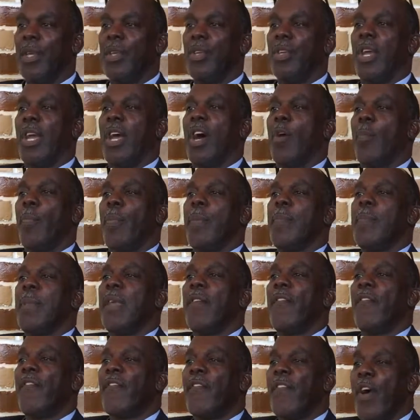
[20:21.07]
You're helping
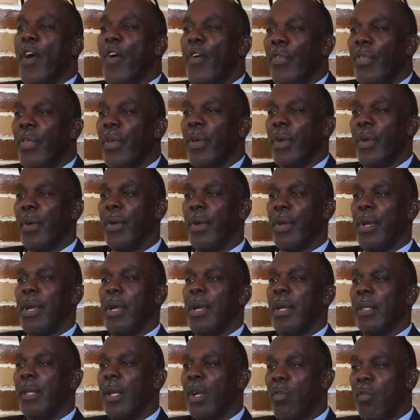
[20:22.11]
me further
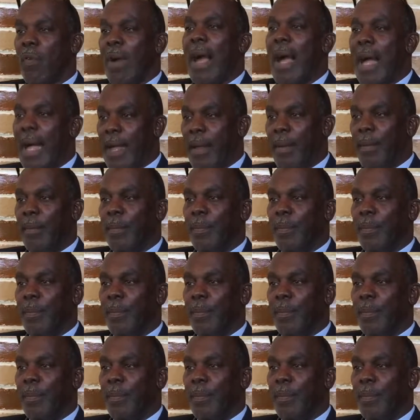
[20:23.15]
the crime.